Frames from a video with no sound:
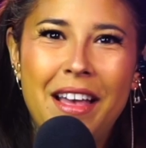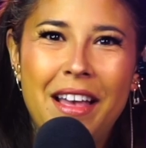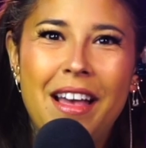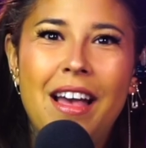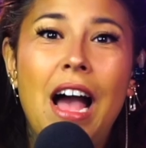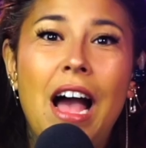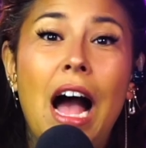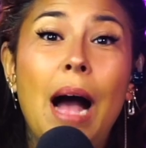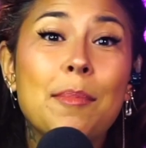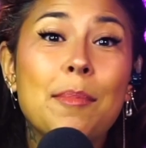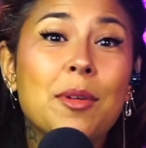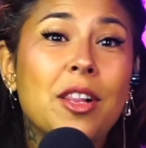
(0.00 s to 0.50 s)

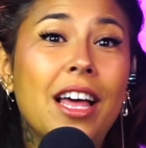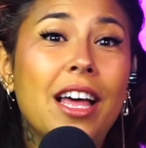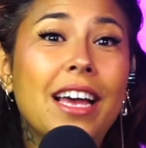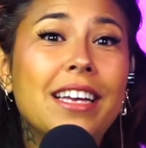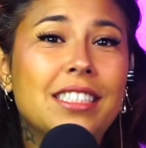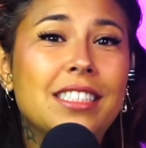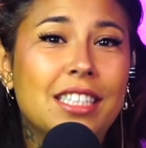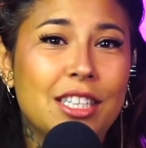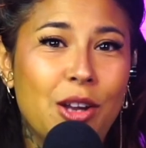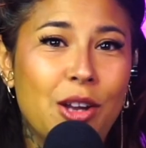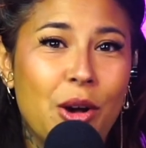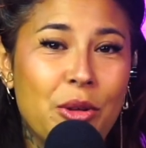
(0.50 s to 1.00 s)
I'm glad
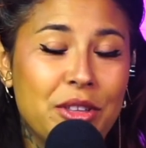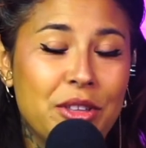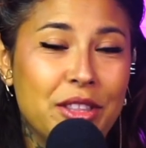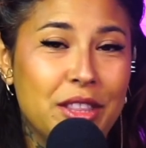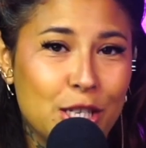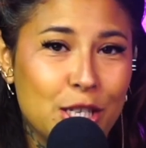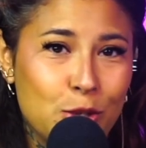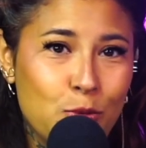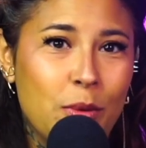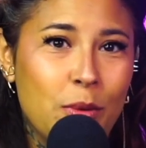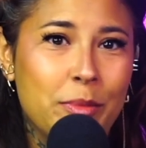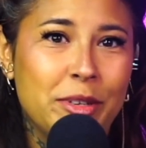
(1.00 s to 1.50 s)
to know that
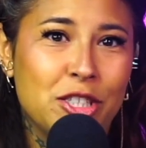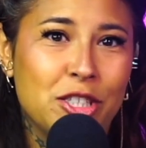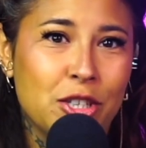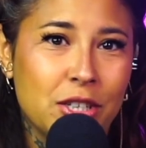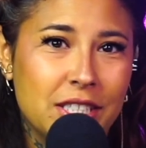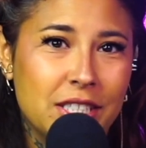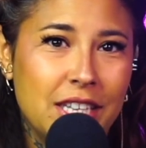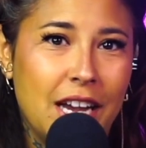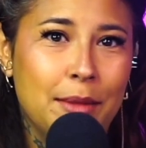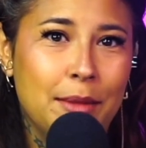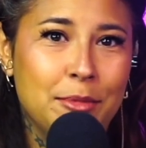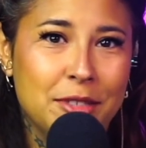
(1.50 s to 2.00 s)
this woman took
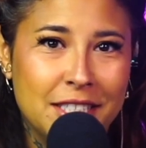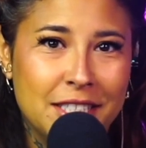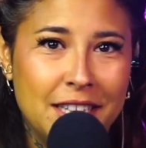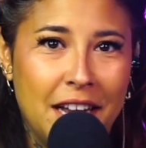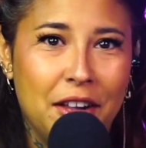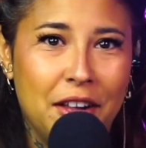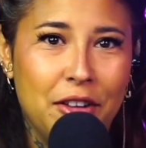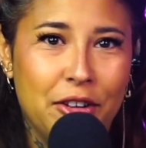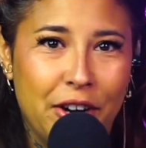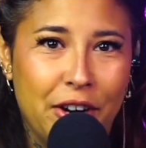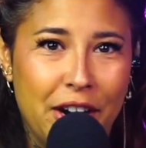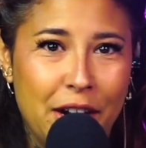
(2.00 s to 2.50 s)
time to
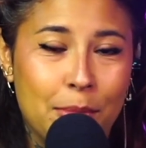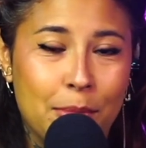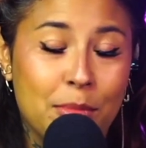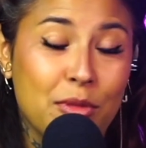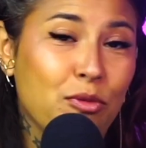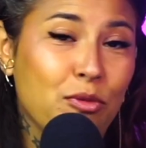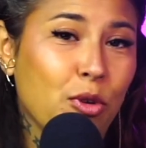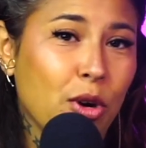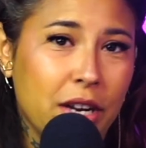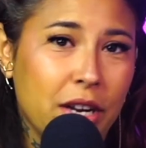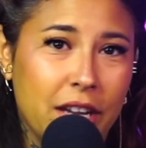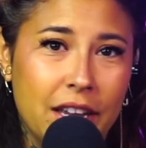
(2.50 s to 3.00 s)
style her hair
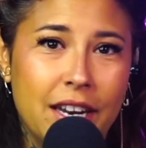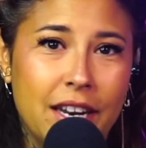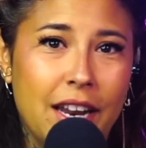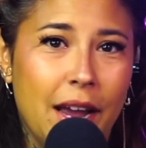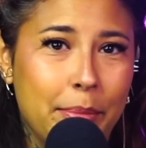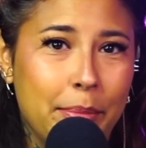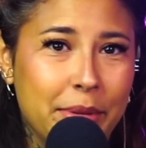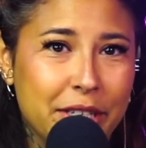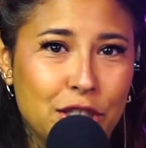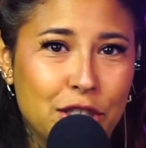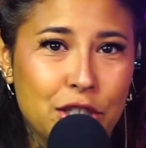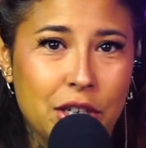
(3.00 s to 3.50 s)
before
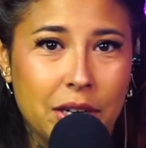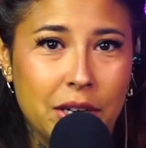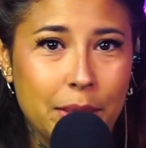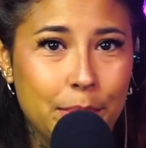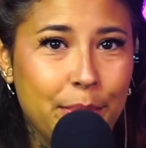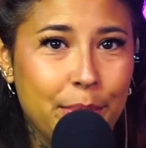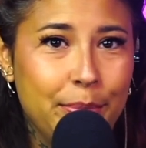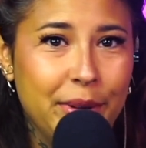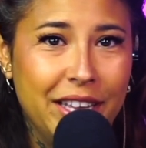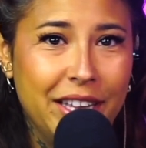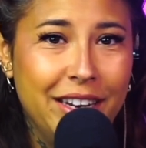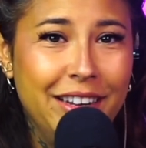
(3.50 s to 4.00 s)
kidnapping Sherri
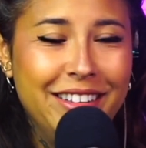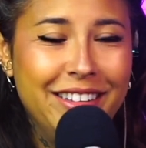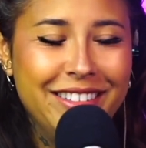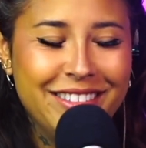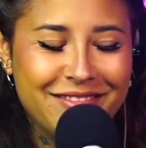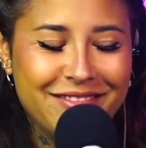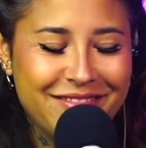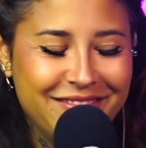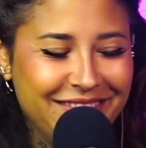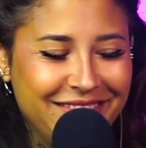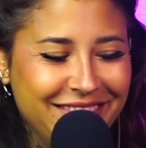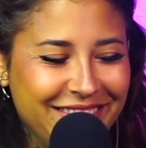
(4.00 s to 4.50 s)
Papini.
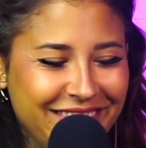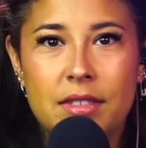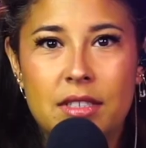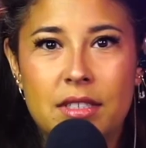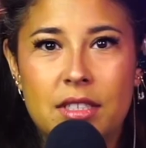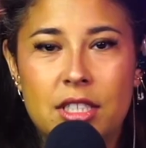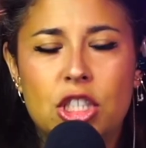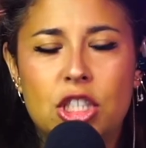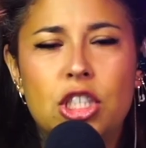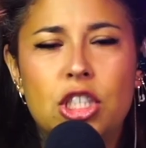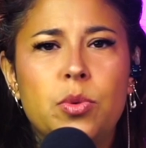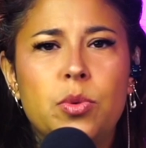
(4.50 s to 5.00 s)

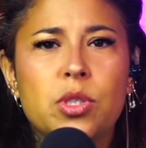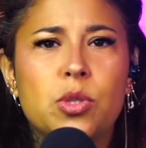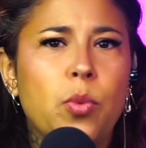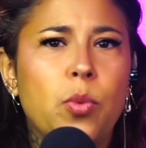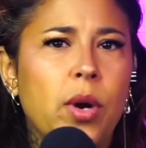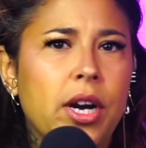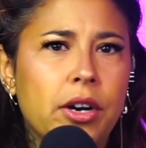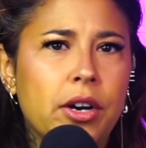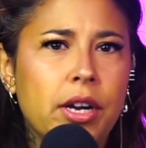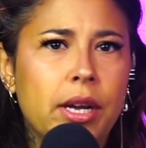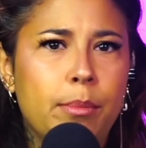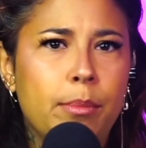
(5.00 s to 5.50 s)
She
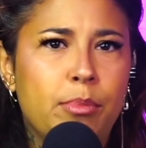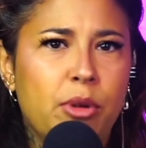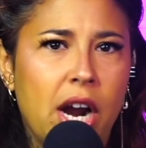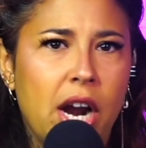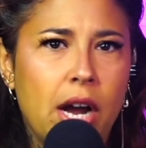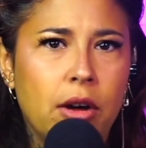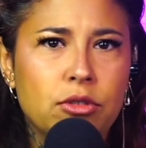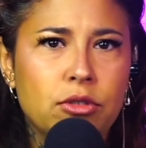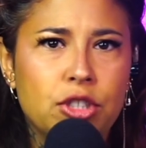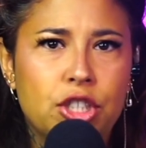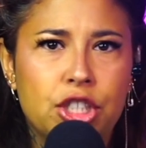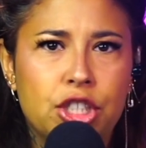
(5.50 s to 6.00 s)
wearing
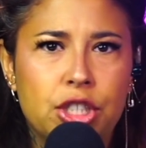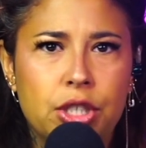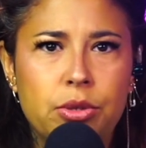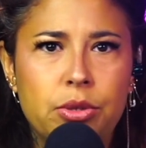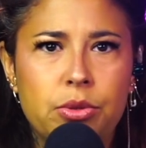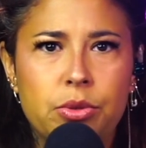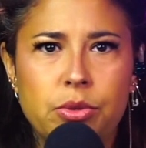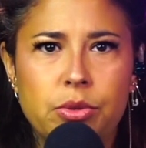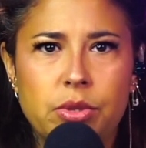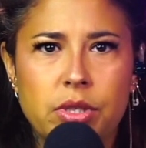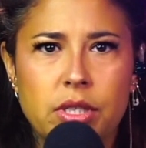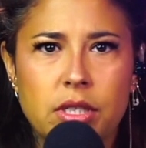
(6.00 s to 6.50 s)
brown
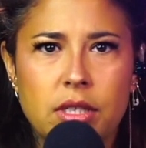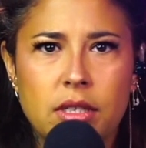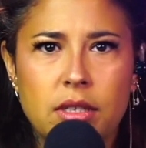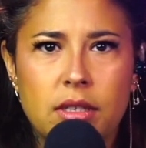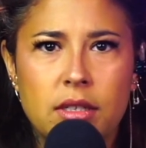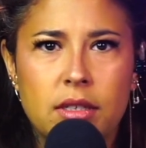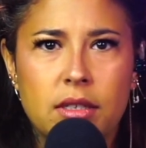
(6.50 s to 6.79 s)
shoes.